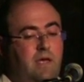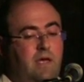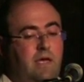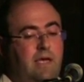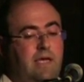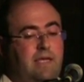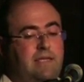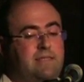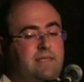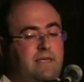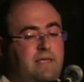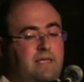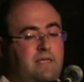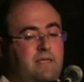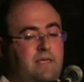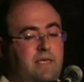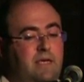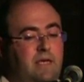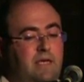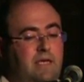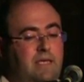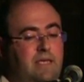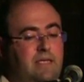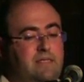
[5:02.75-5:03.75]

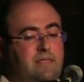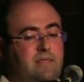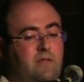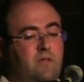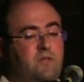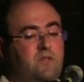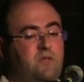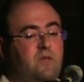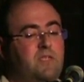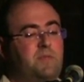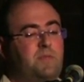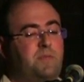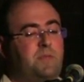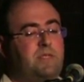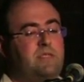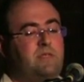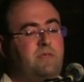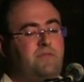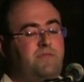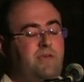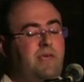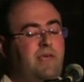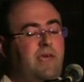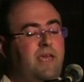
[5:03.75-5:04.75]
is also a
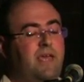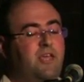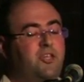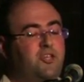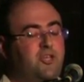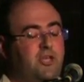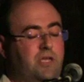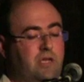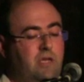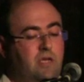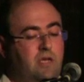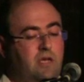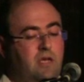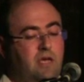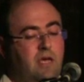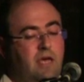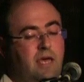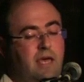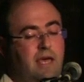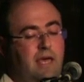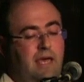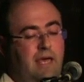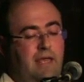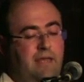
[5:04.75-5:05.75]
specification,
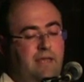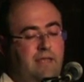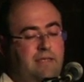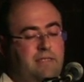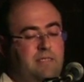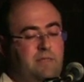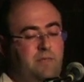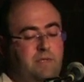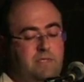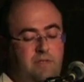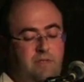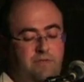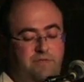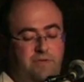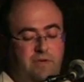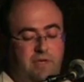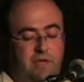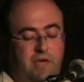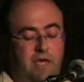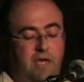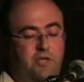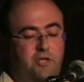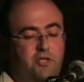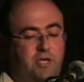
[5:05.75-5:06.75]
and it's
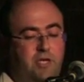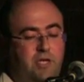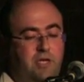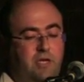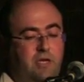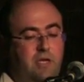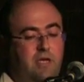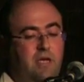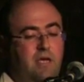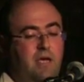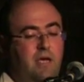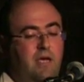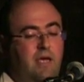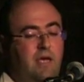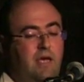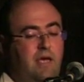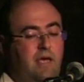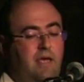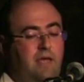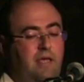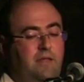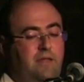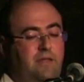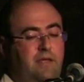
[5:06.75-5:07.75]
specification
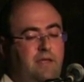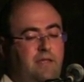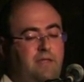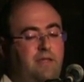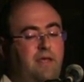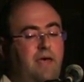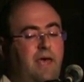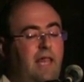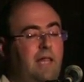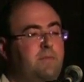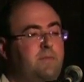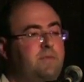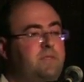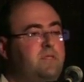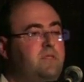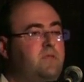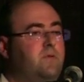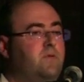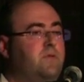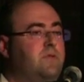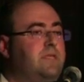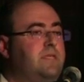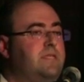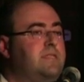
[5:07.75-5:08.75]
that helps
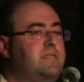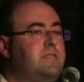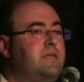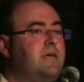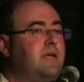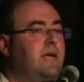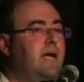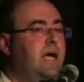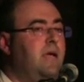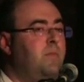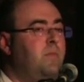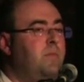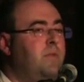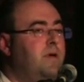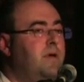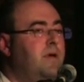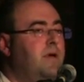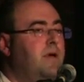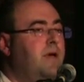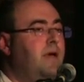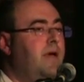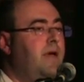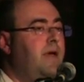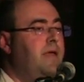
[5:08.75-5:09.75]
to describe
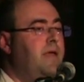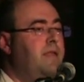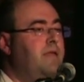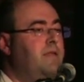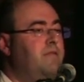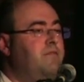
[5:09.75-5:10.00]
and